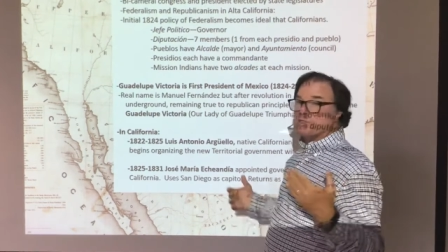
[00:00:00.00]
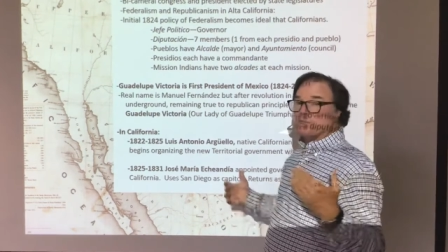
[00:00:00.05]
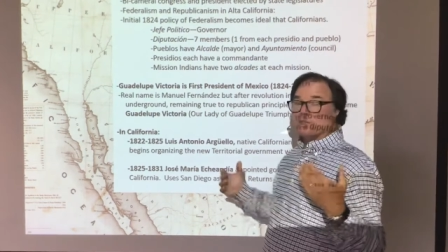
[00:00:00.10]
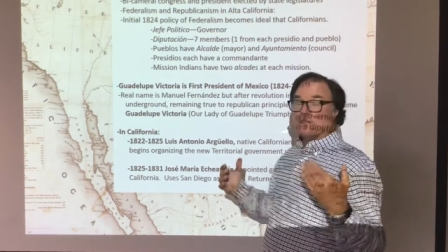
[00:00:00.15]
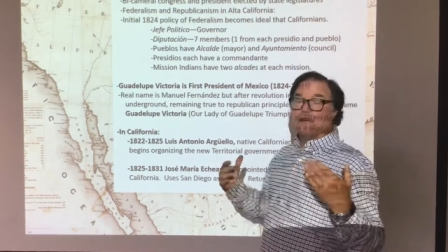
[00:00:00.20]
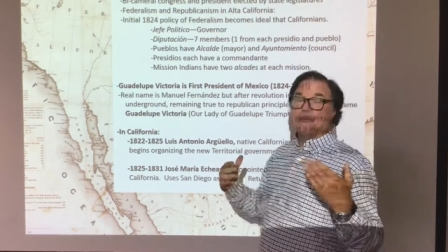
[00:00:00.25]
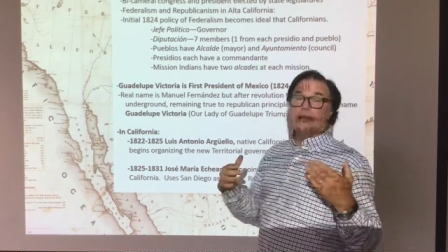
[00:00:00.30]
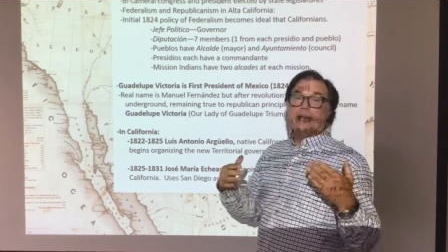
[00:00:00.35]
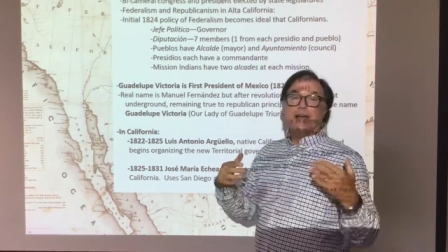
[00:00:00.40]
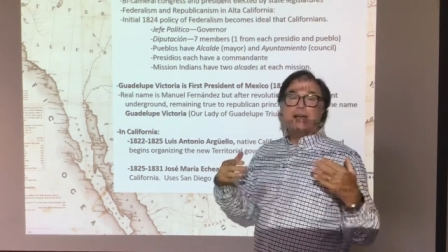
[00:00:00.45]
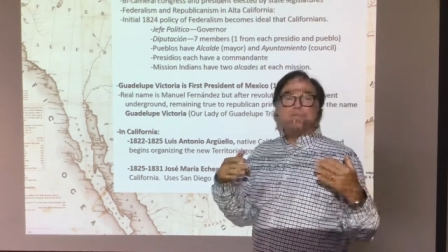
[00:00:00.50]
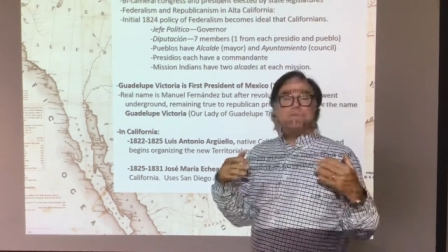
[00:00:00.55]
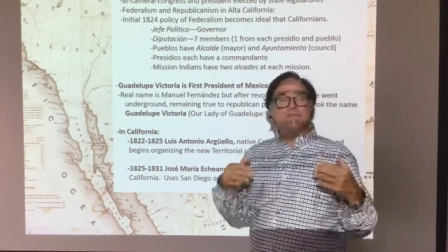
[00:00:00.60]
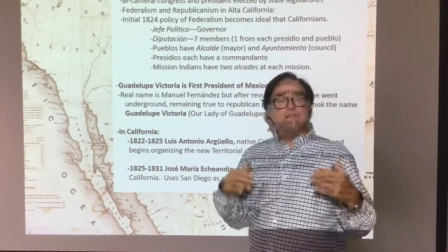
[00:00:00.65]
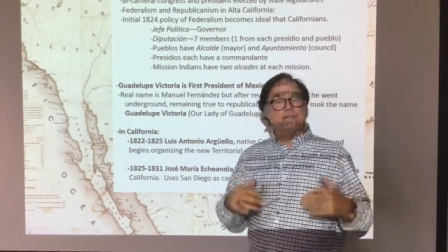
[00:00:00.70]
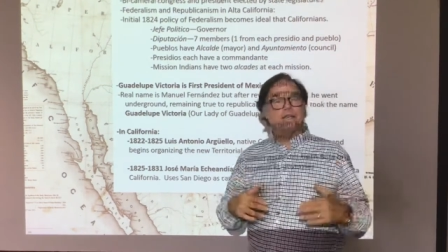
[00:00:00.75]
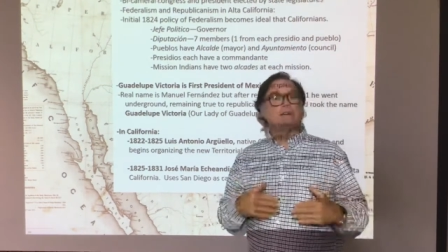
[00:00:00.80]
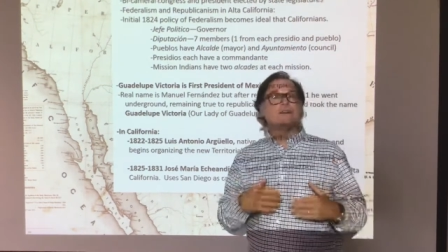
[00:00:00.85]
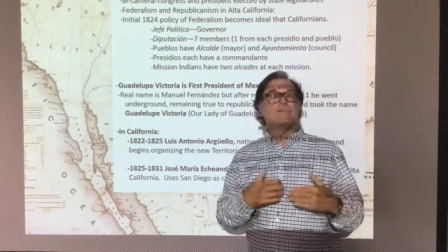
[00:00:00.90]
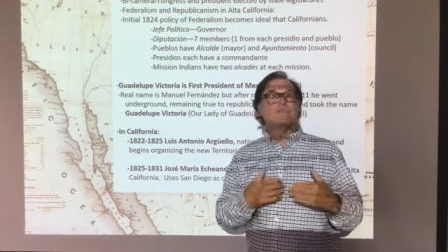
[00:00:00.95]
are going to have
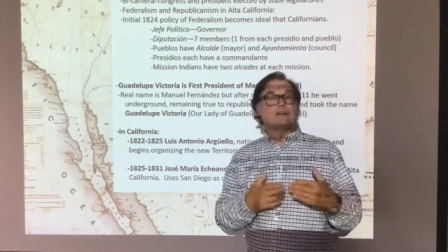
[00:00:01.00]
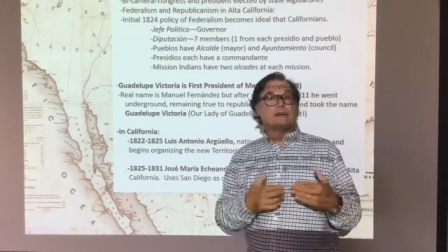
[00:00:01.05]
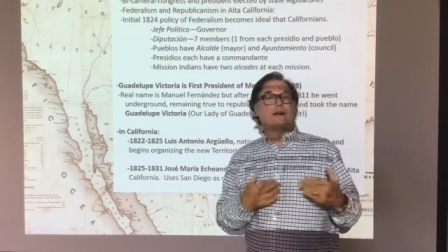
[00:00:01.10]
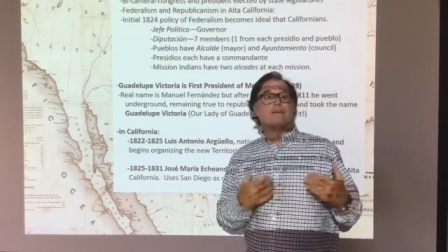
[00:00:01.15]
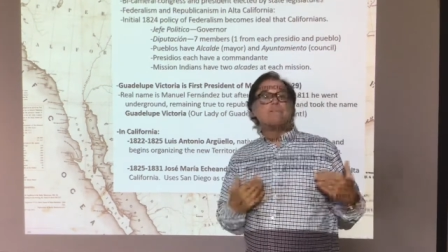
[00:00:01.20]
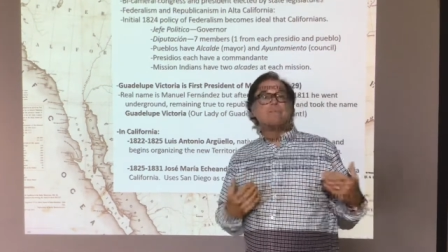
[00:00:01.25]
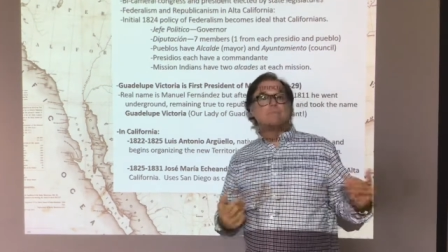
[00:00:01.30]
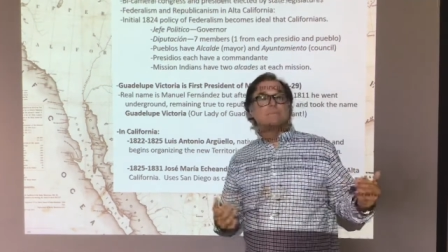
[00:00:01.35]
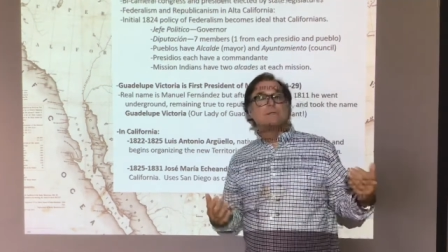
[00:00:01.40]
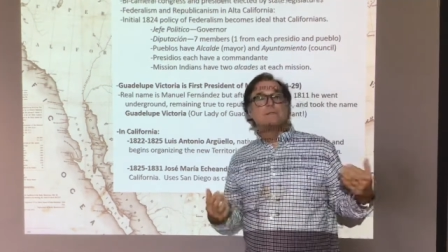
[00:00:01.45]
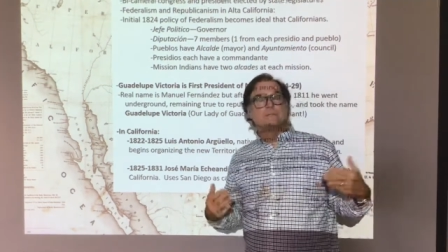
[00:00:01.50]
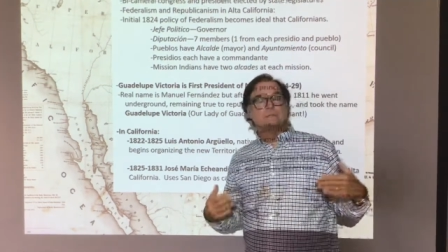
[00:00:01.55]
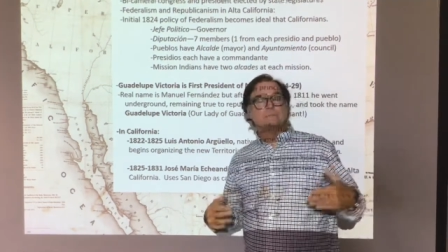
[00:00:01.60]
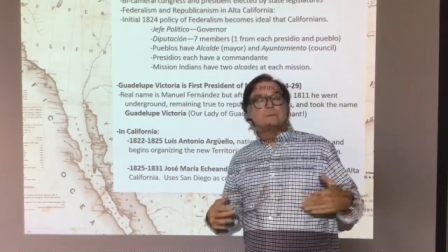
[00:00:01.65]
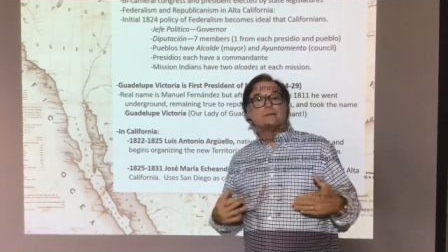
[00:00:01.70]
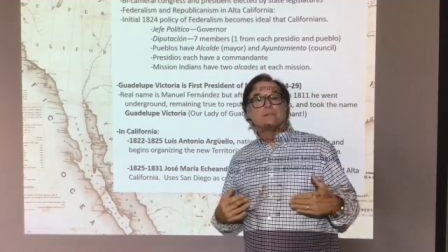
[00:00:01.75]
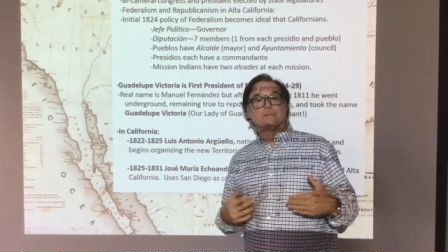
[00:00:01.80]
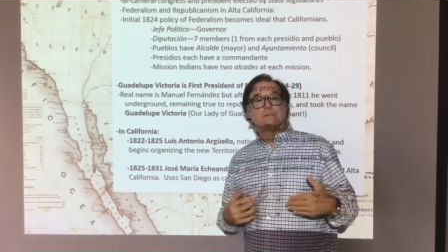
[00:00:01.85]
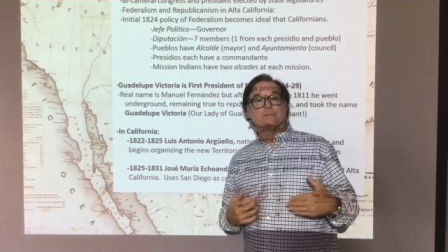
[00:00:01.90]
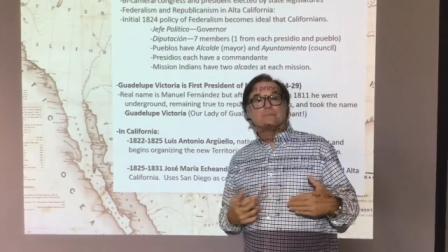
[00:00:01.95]
self government
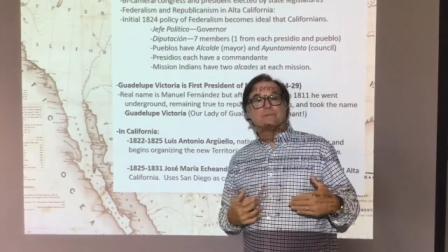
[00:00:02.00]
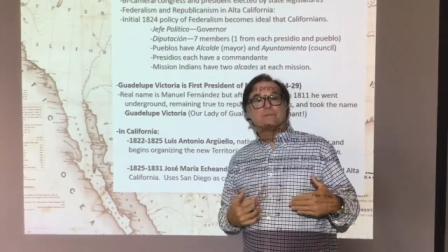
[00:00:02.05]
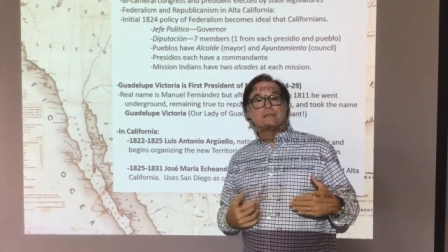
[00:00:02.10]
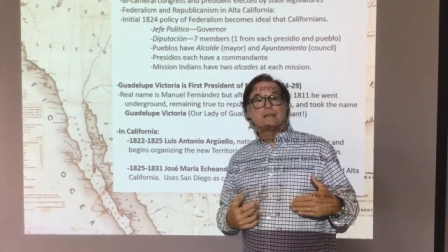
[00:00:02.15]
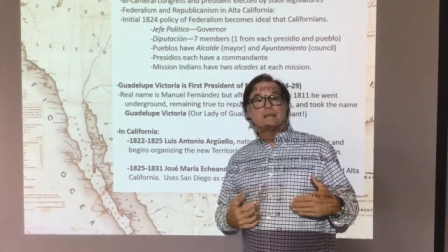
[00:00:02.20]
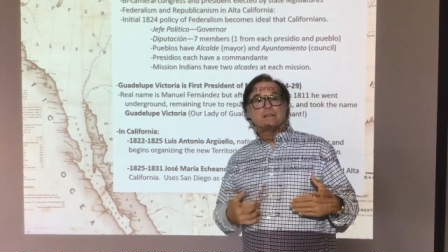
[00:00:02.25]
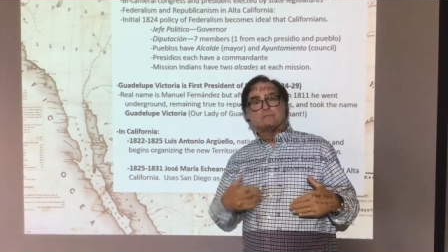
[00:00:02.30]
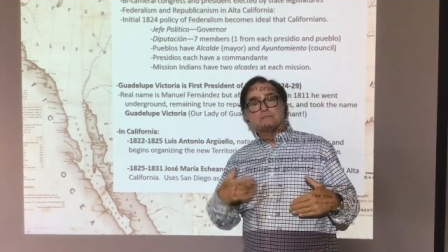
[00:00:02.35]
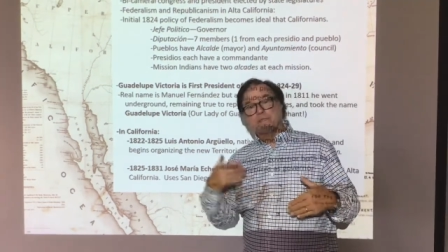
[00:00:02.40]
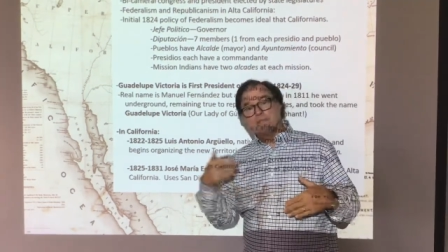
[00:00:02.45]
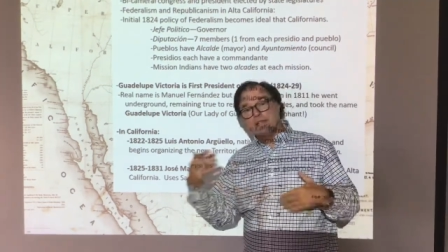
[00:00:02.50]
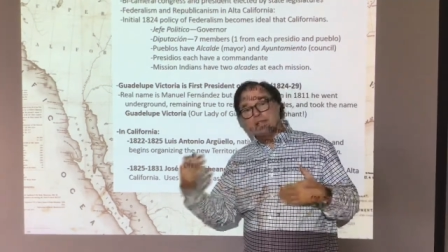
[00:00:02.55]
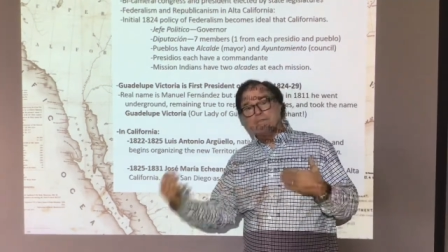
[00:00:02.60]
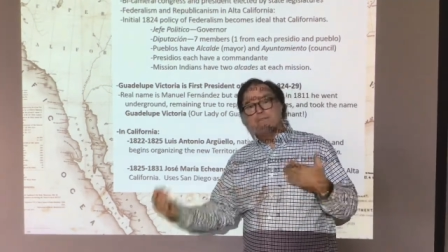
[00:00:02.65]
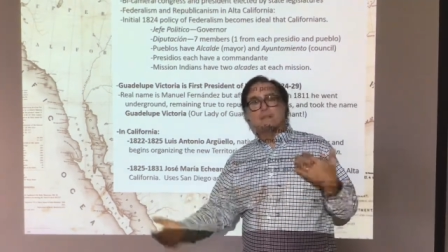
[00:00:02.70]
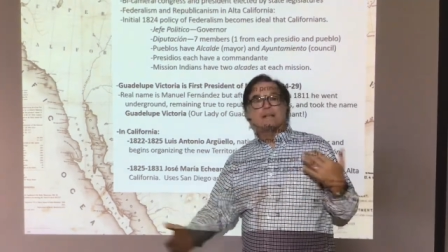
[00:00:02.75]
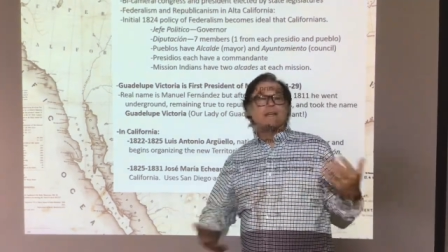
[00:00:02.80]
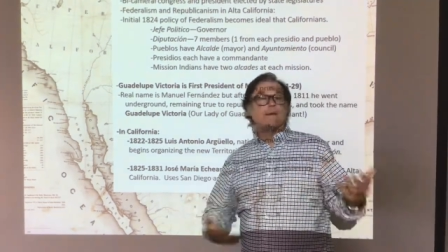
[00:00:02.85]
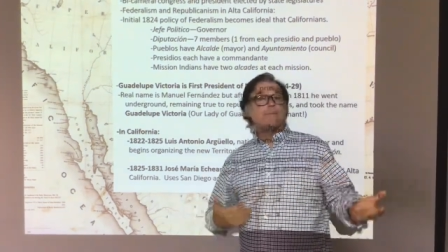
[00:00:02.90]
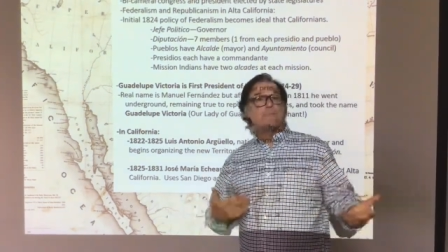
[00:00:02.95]
among themselves. They're going to have
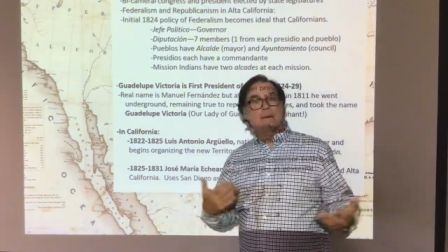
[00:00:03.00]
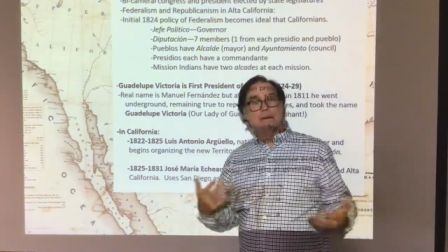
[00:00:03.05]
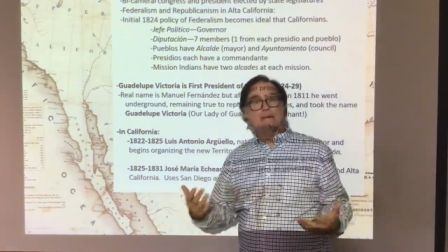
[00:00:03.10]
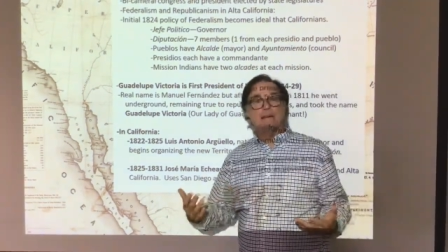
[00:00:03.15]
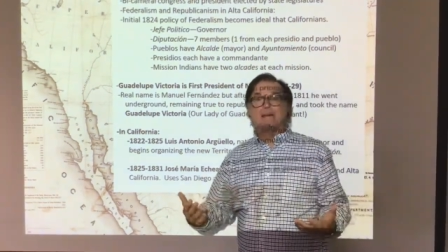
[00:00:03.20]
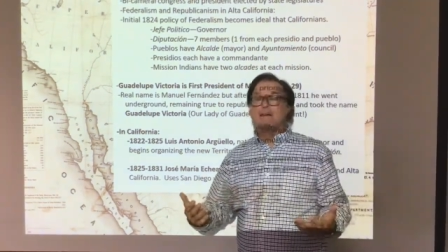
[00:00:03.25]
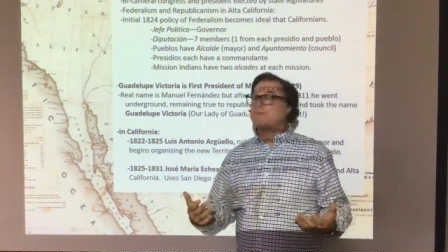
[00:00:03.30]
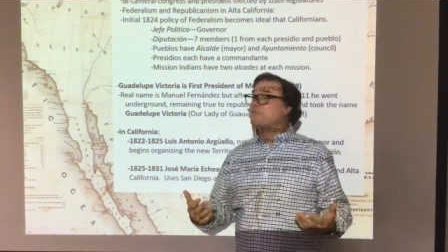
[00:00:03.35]
like a mayor